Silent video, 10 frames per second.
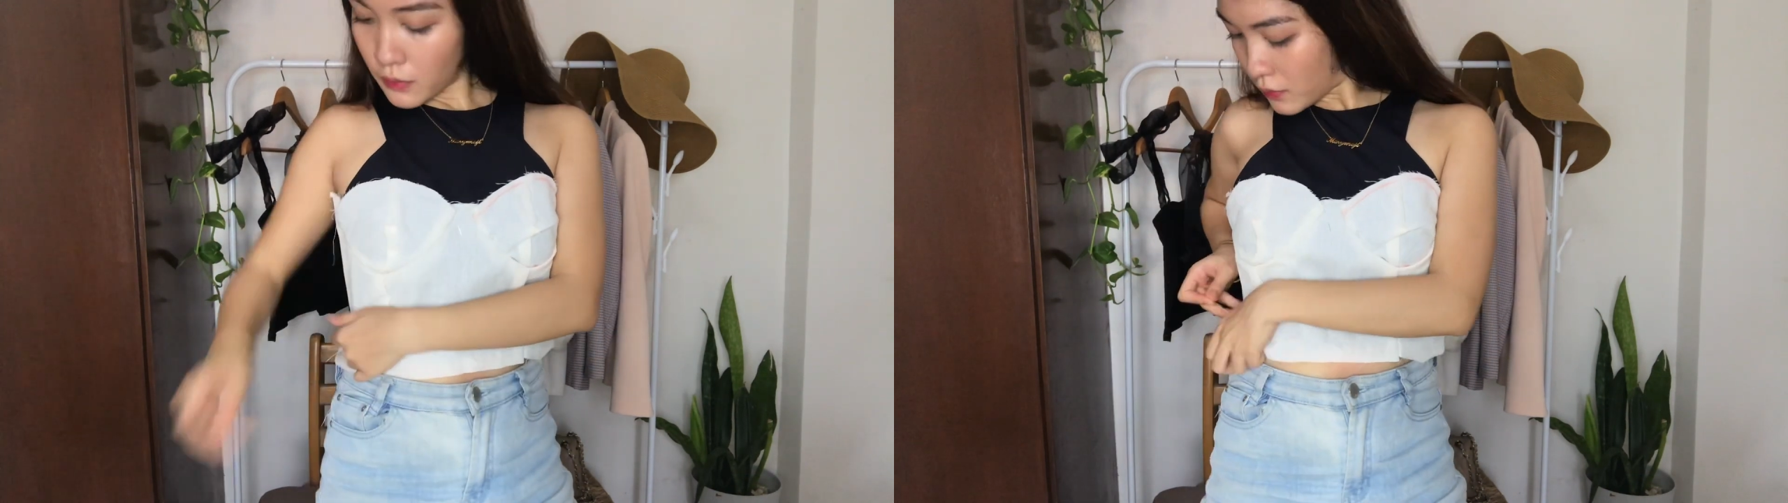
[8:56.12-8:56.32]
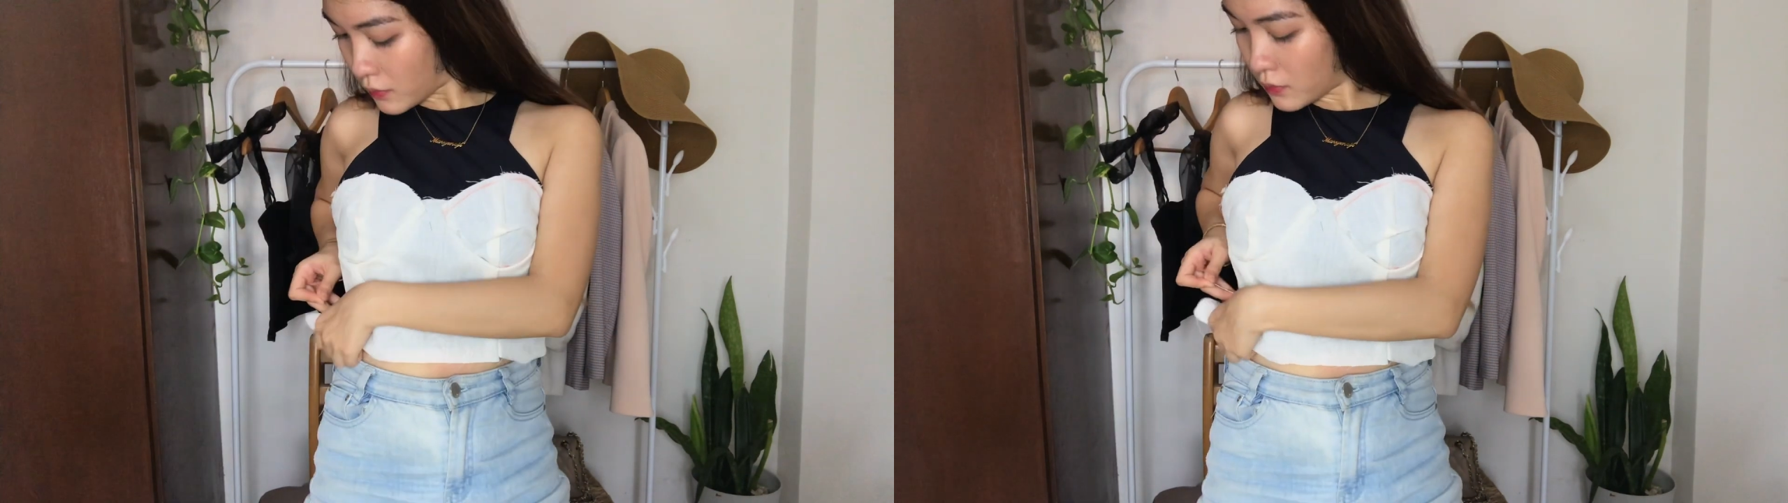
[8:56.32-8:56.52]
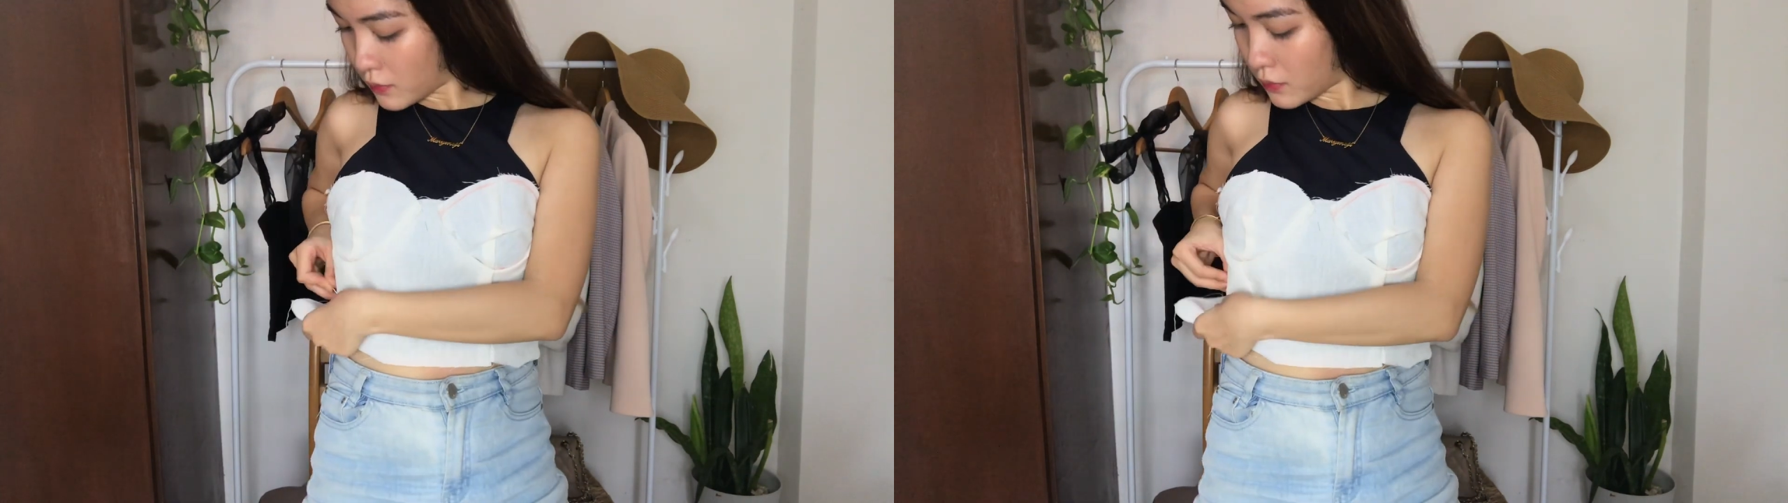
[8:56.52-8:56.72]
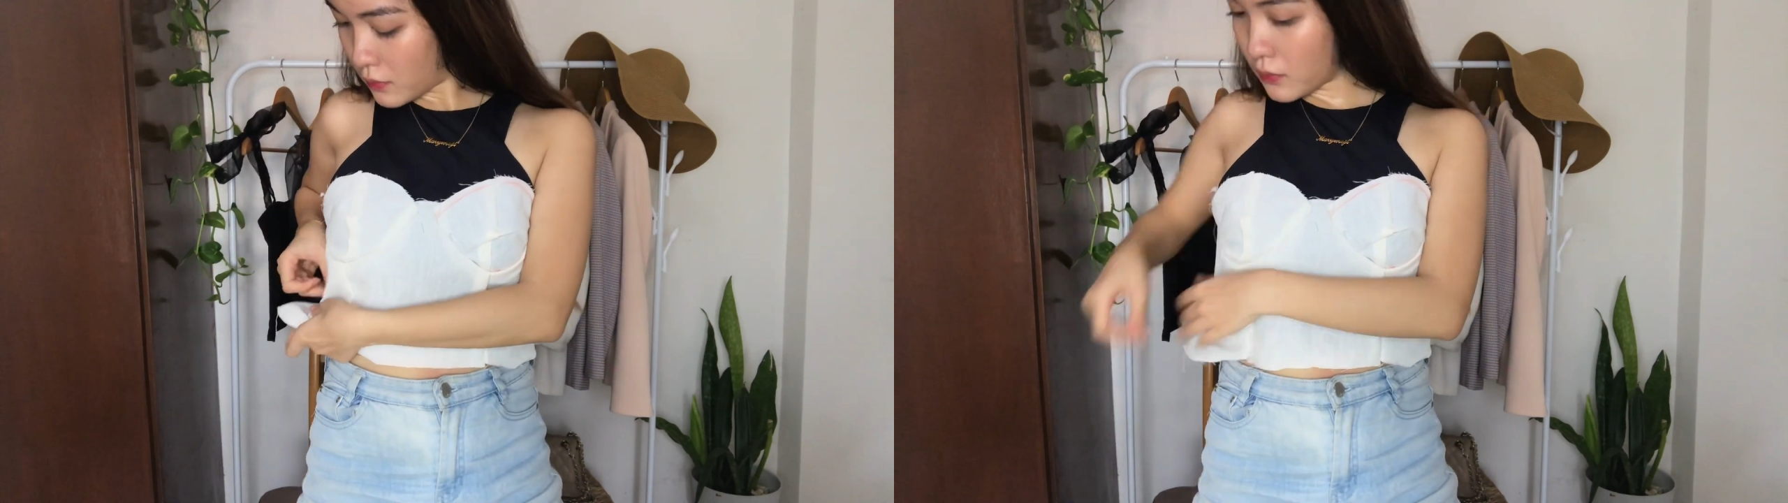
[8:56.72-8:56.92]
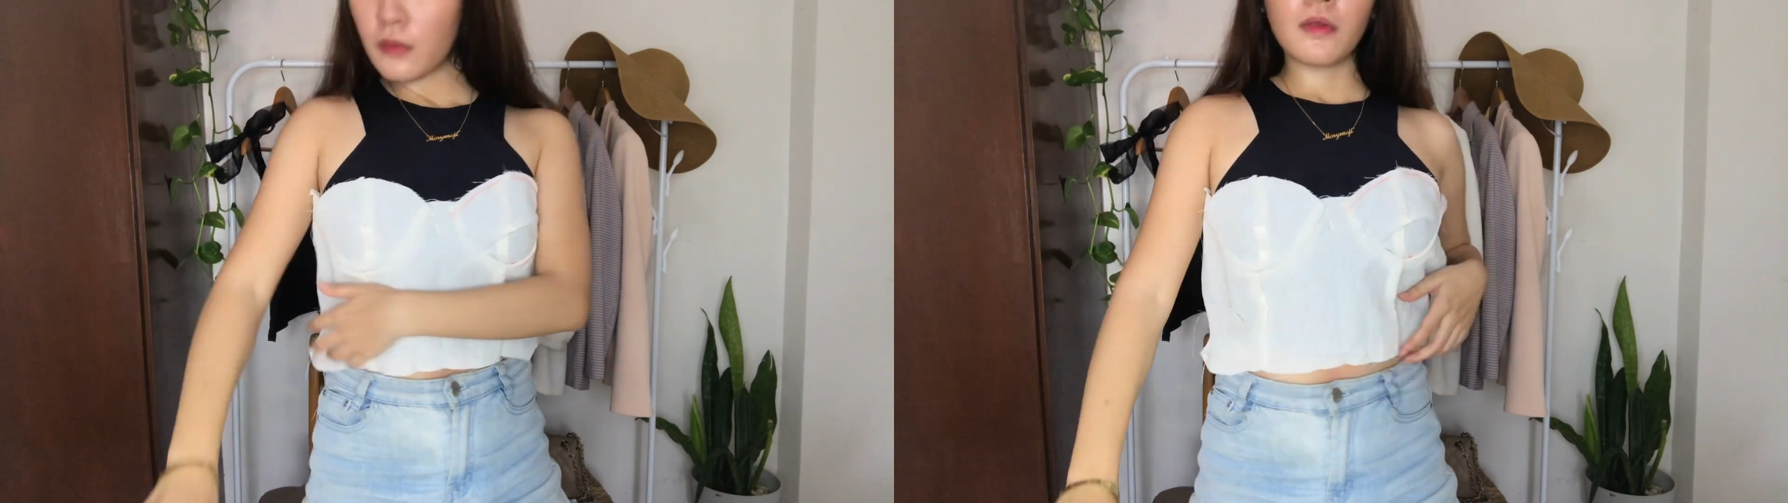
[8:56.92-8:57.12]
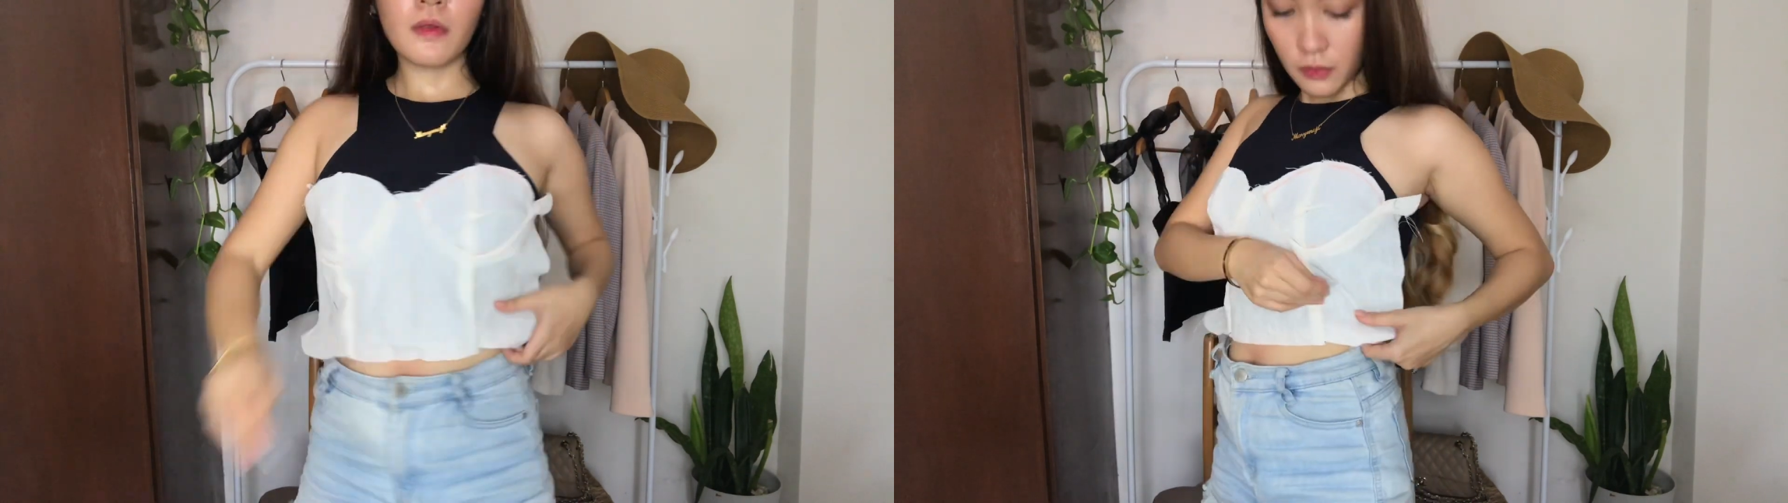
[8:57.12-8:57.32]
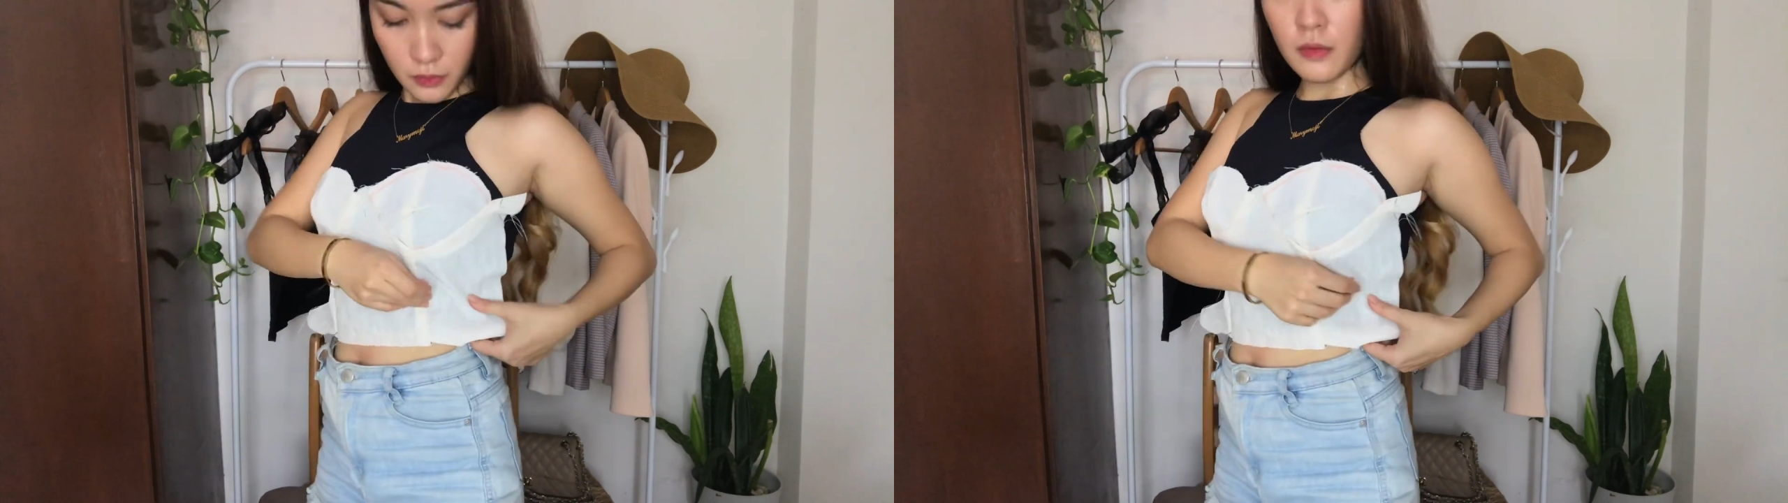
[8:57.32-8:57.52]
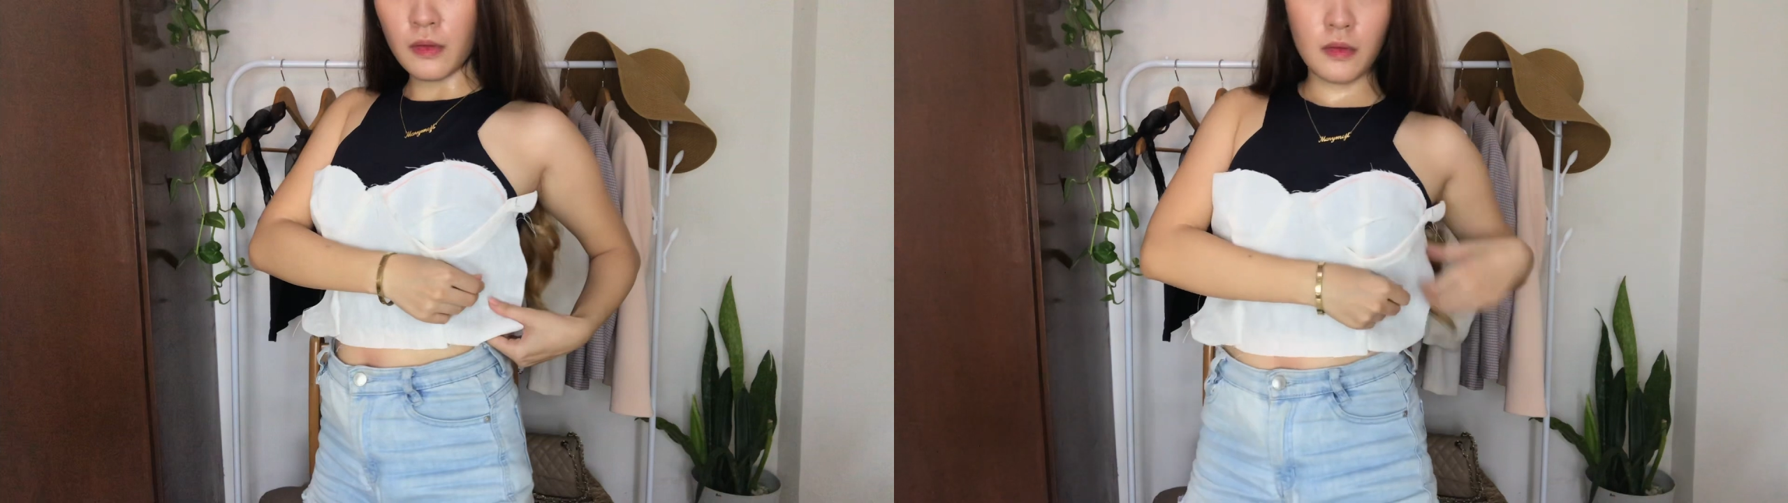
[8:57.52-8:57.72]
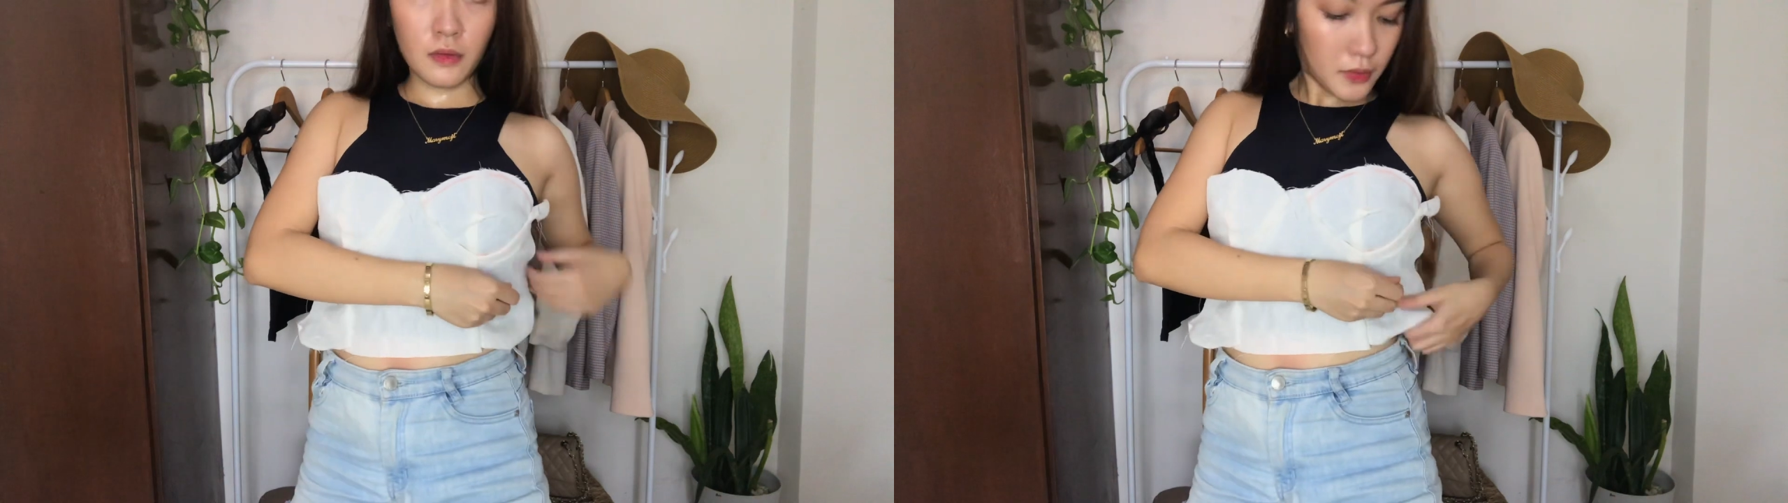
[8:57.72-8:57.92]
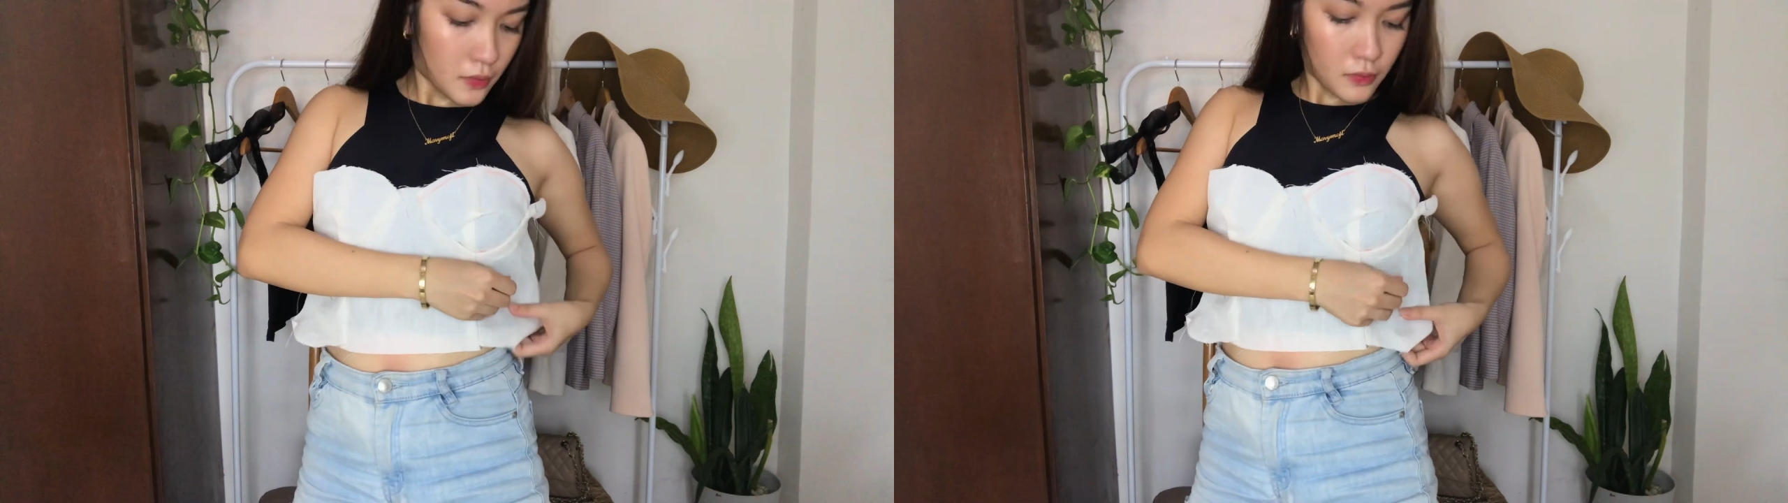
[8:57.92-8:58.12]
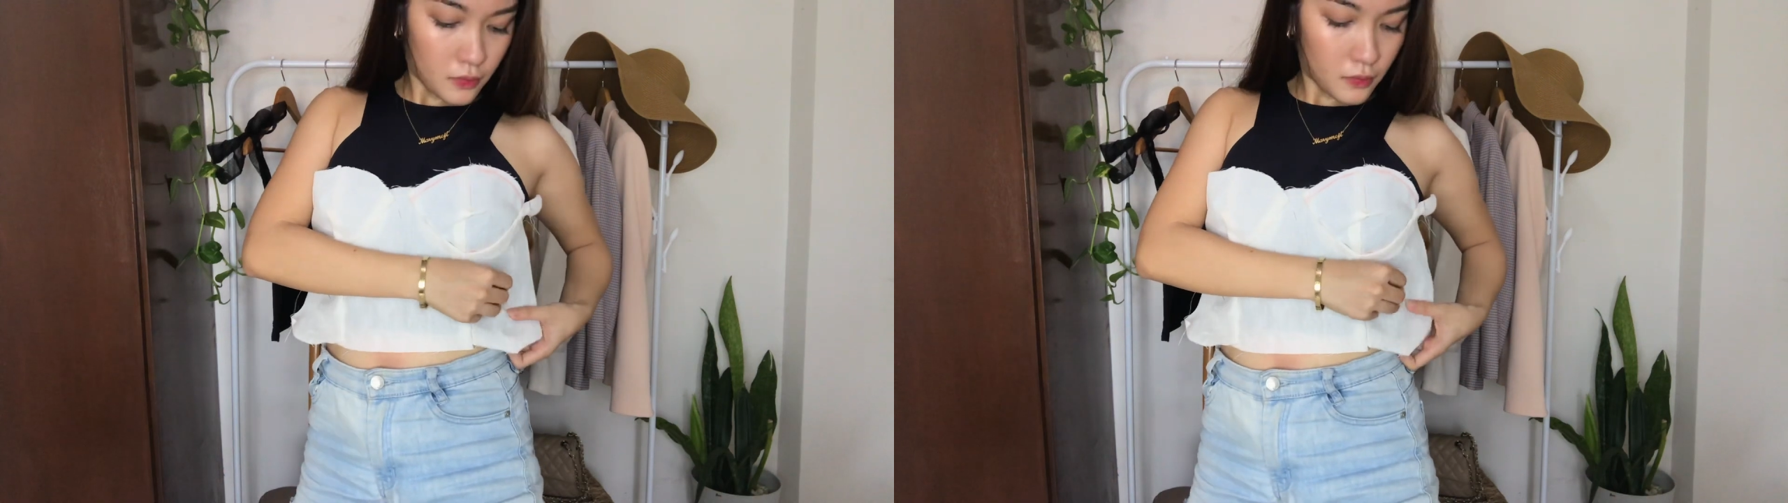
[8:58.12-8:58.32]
any measurements that I need to